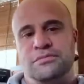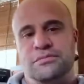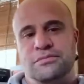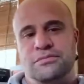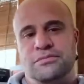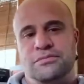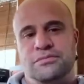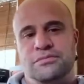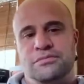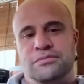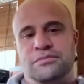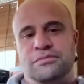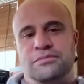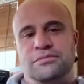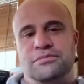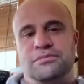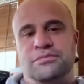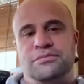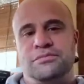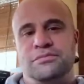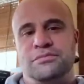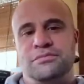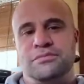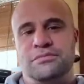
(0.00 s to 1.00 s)

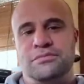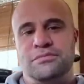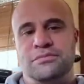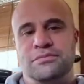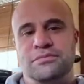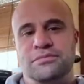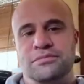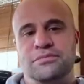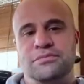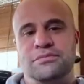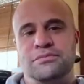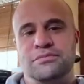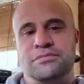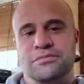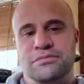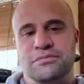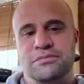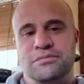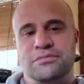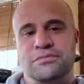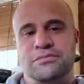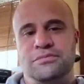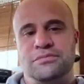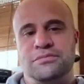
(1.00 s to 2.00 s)

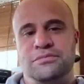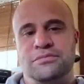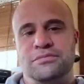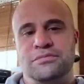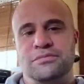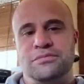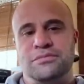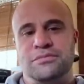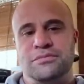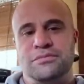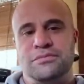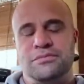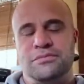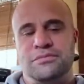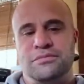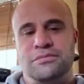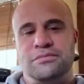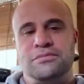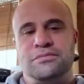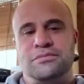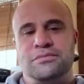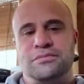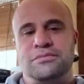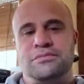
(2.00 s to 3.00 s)

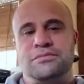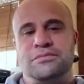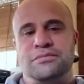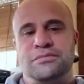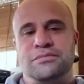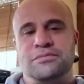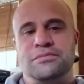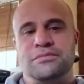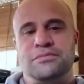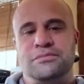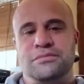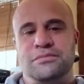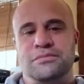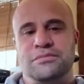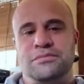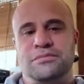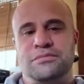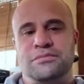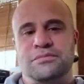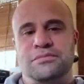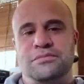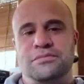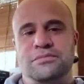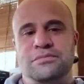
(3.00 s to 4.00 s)

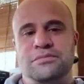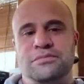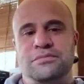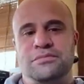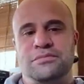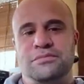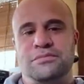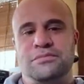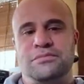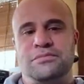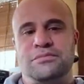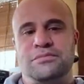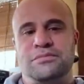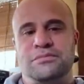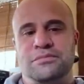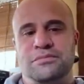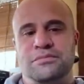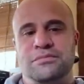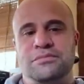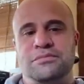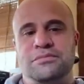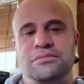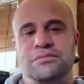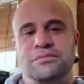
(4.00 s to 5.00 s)

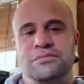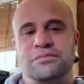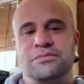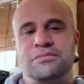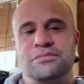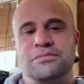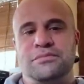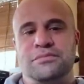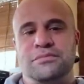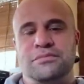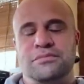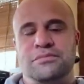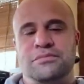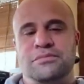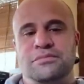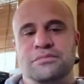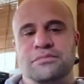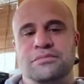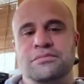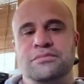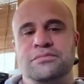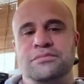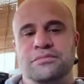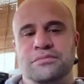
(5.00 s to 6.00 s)

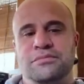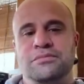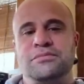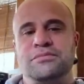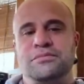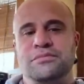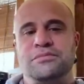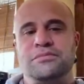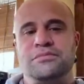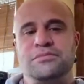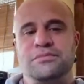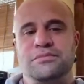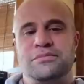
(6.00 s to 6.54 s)
This person isn't speaking.